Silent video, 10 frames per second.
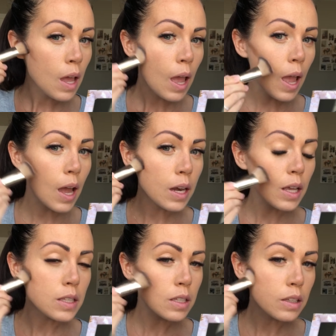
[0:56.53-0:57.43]
and
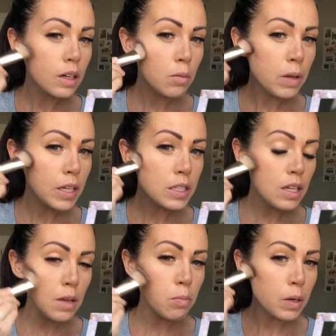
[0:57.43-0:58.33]
it's a little bit
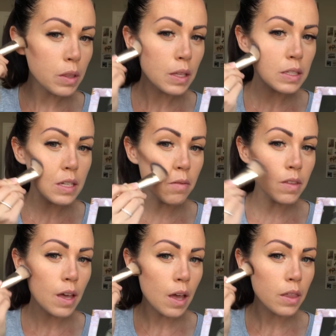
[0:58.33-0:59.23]
deeper than some of
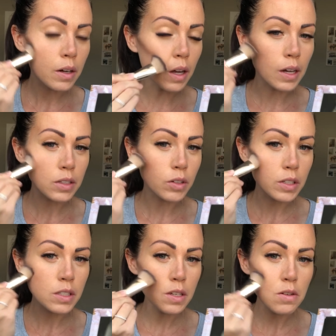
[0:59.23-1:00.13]
the other contours,
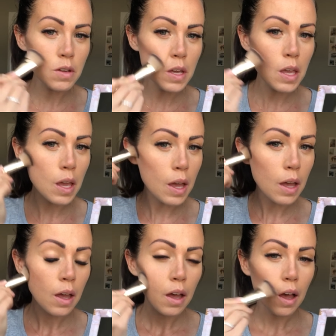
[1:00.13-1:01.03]
so you can get
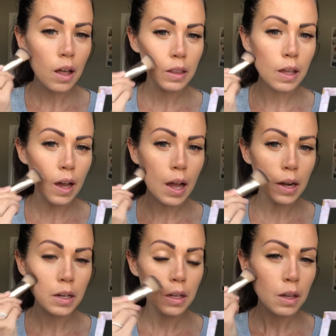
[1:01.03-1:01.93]
a
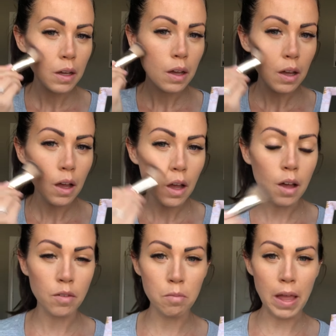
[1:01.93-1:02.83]
lot
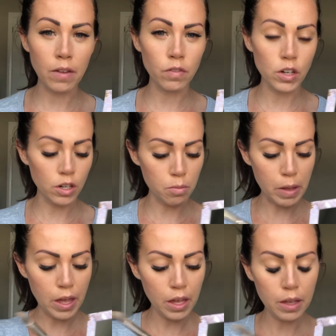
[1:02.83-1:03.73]
of bang for your
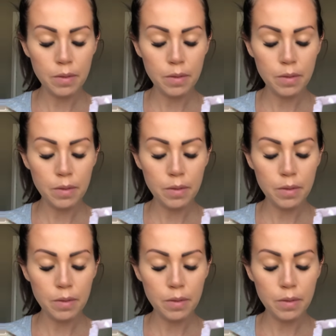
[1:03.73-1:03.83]
buck.